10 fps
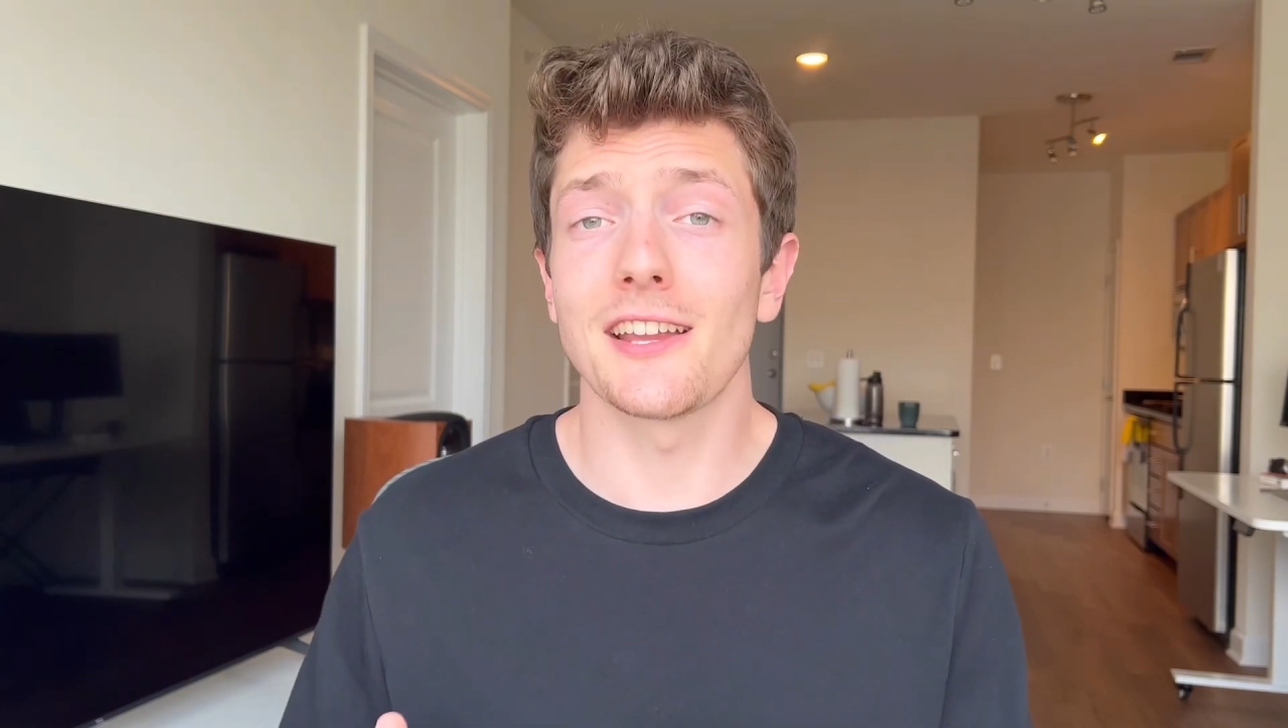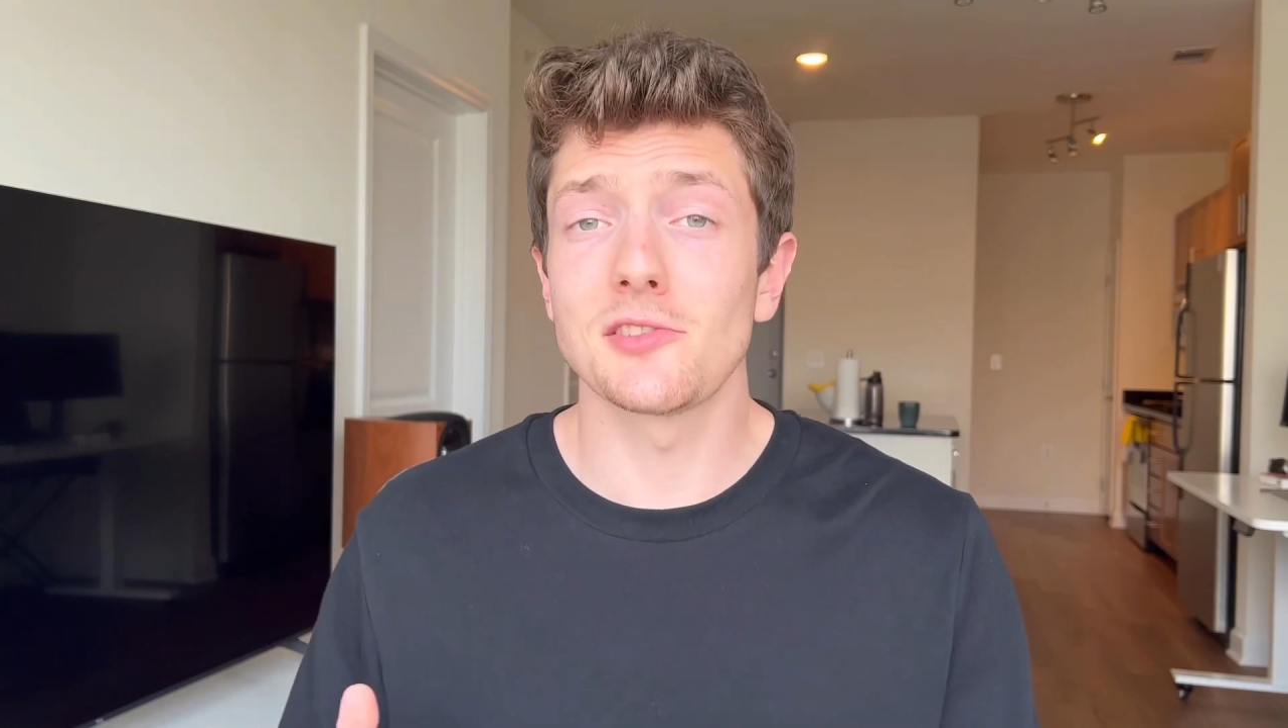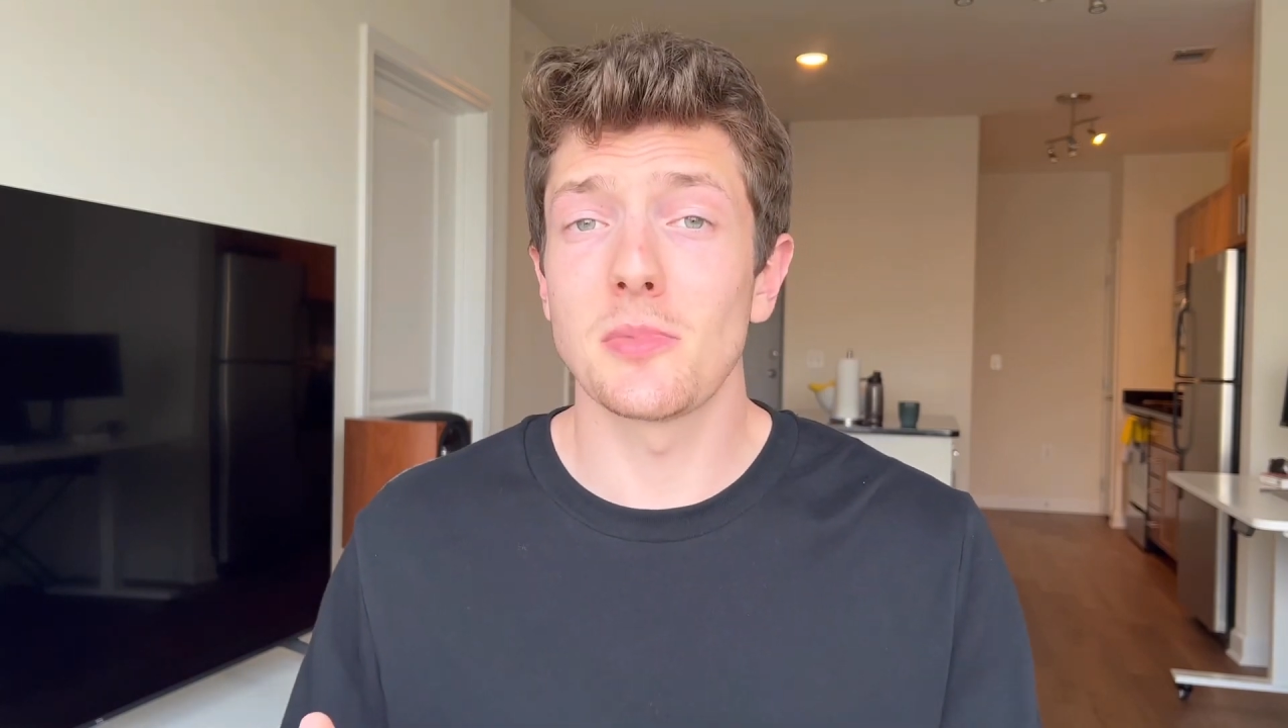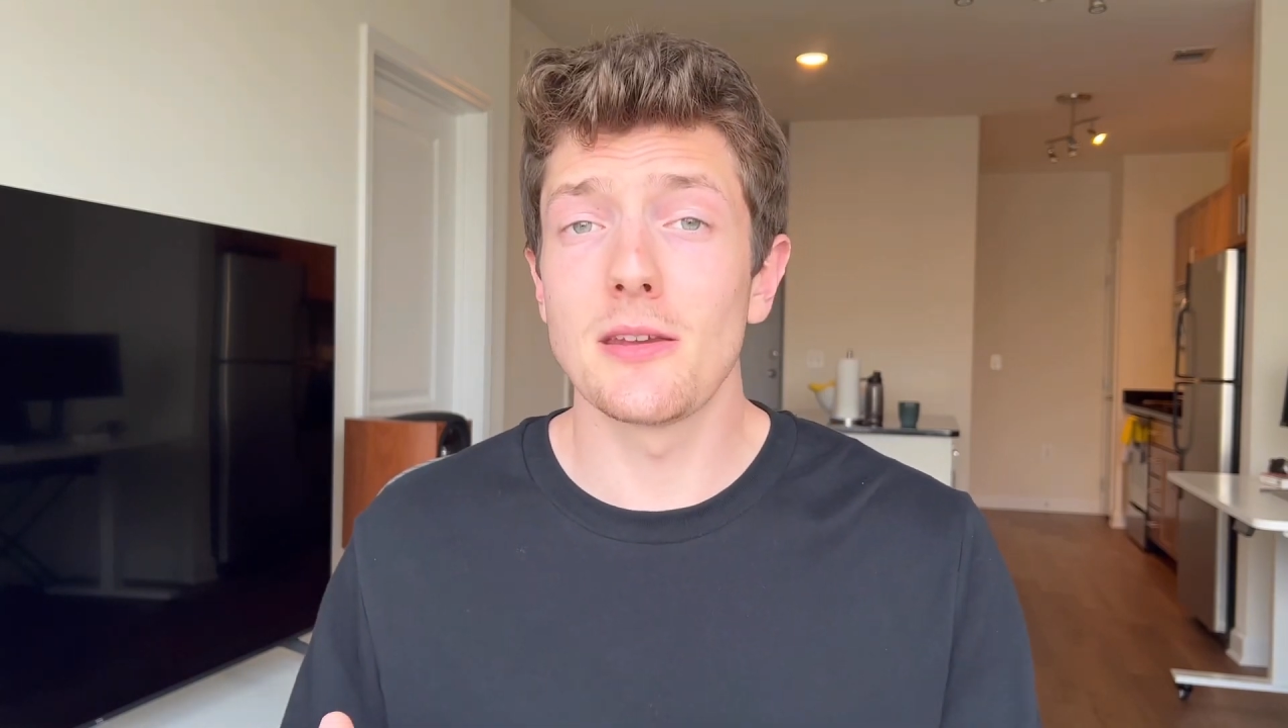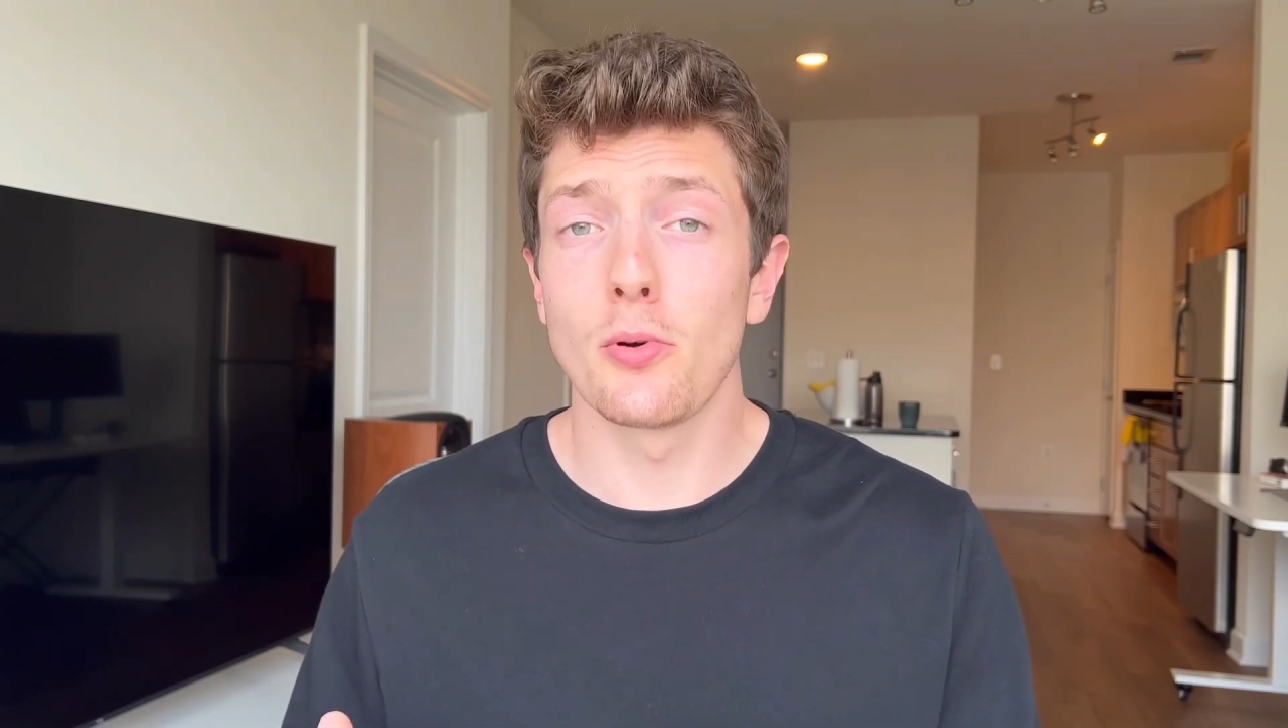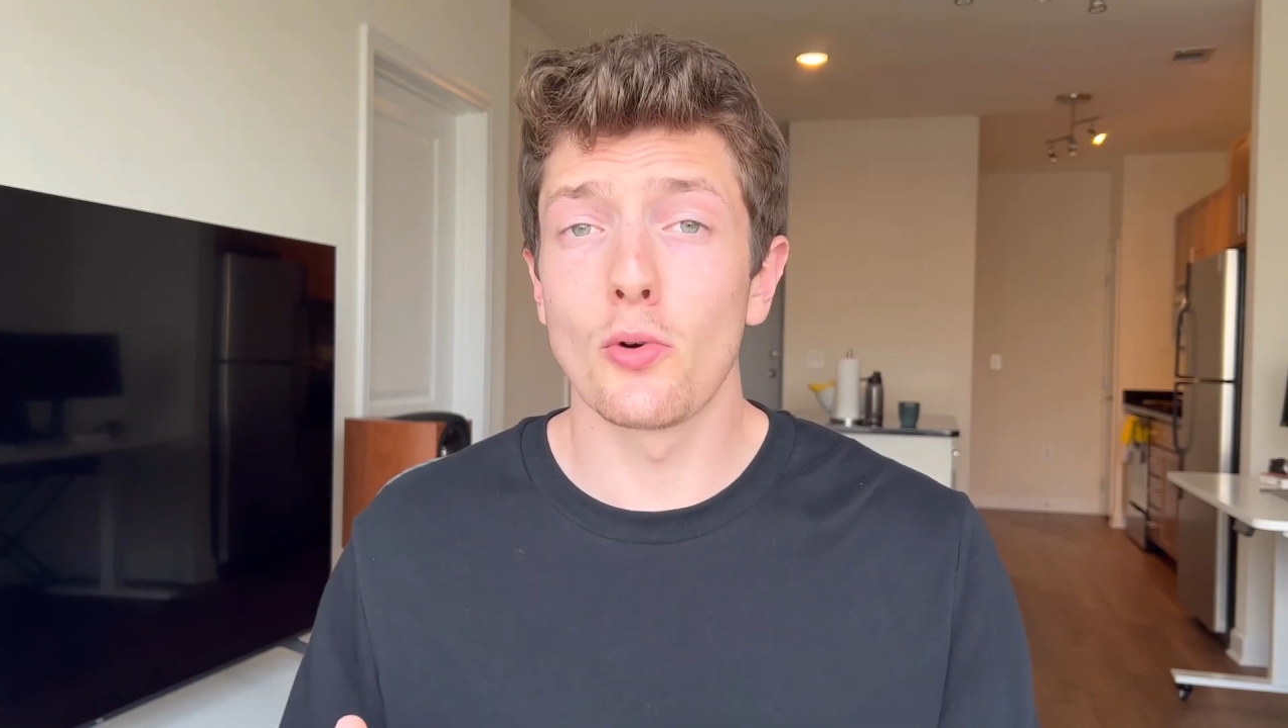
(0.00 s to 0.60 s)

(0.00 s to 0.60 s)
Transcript: X Speed